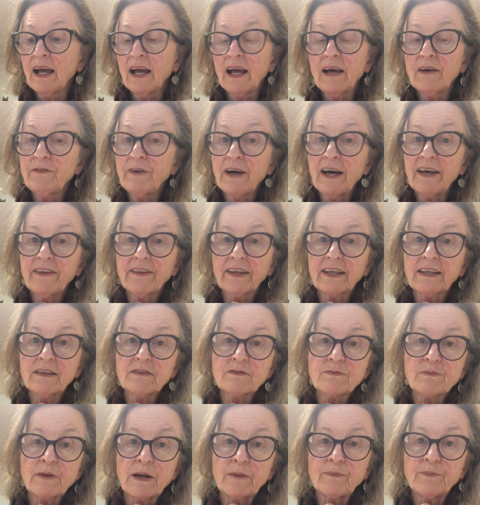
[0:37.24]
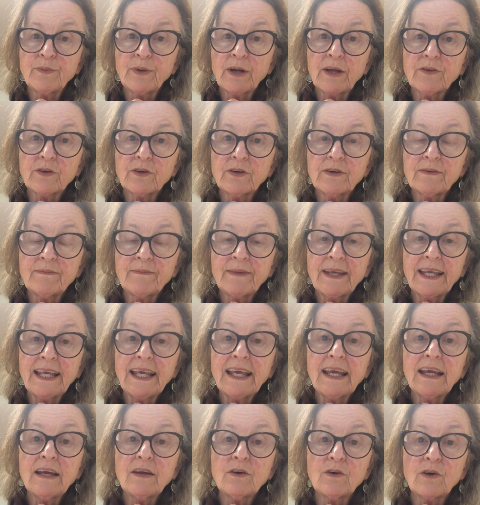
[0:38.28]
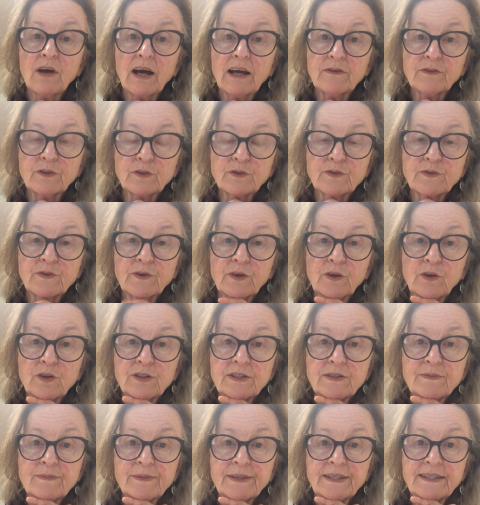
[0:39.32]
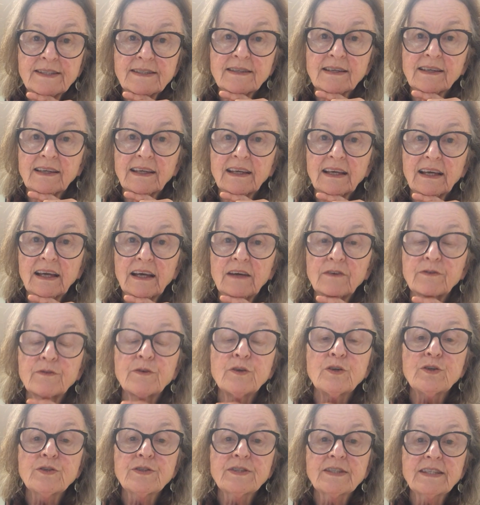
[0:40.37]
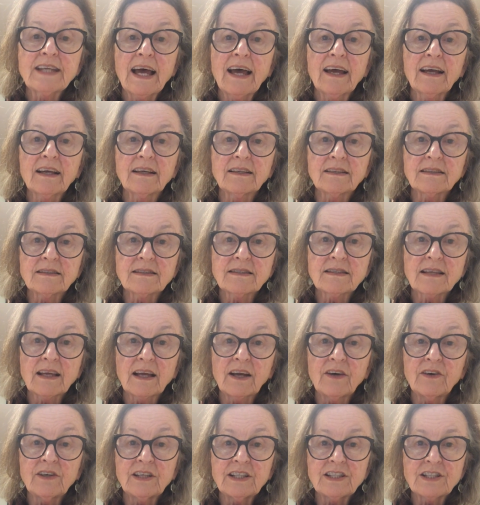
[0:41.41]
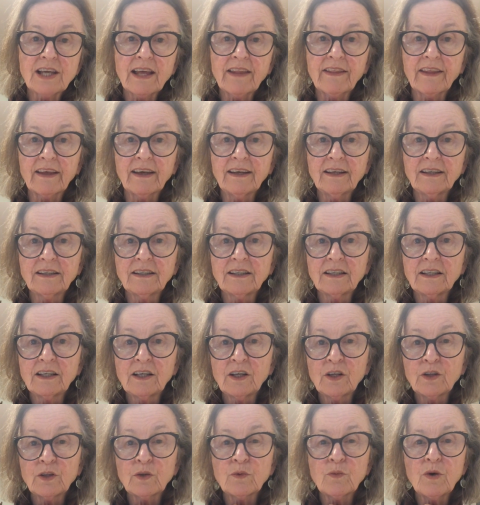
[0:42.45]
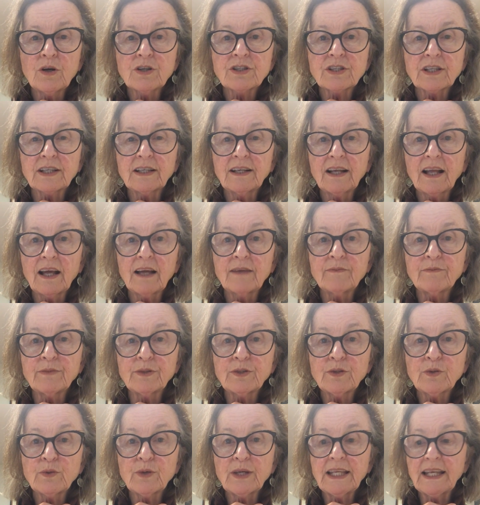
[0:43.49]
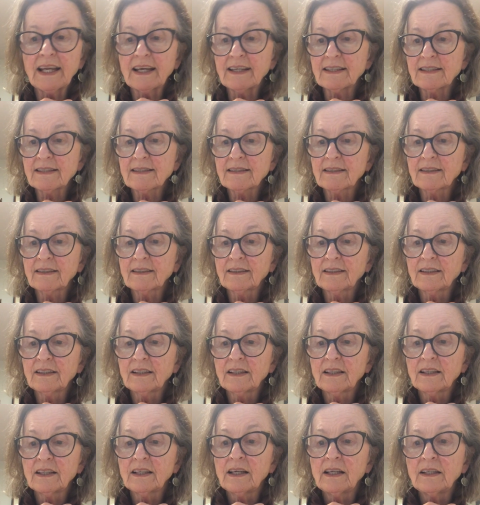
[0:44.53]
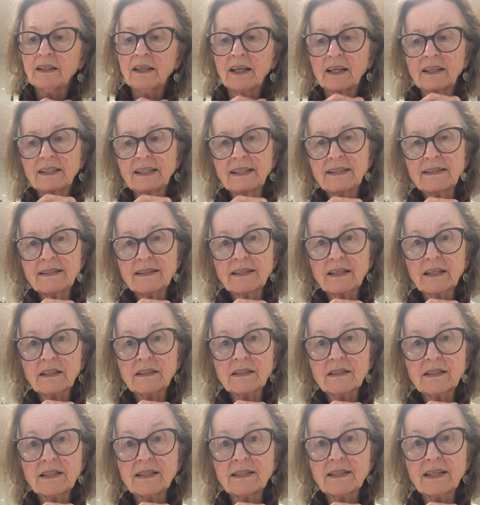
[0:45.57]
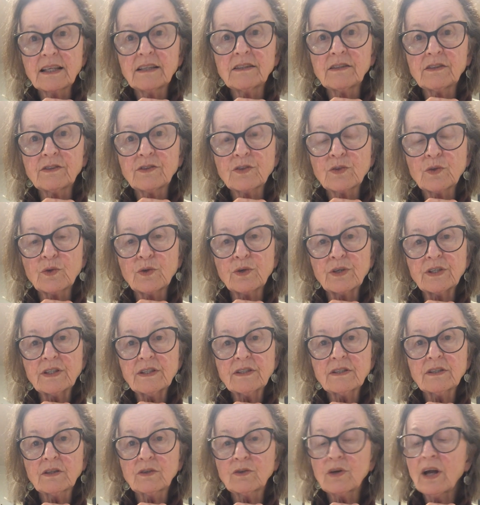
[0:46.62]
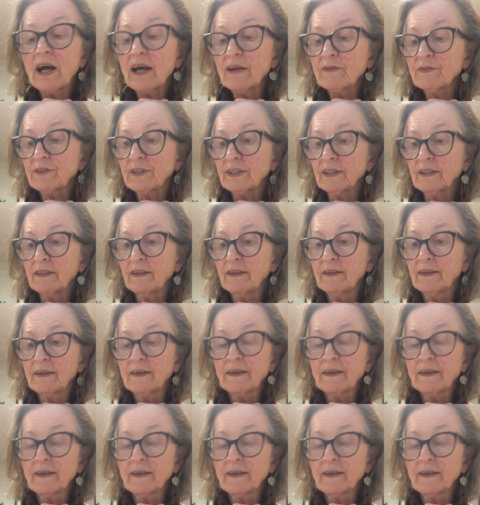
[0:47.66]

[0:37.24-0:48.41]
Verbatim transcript: Our father gives my brother and me air rifles for Christmas. Our first targets are each other, the washing line between us. 1960s Hills Hoist, Grafton.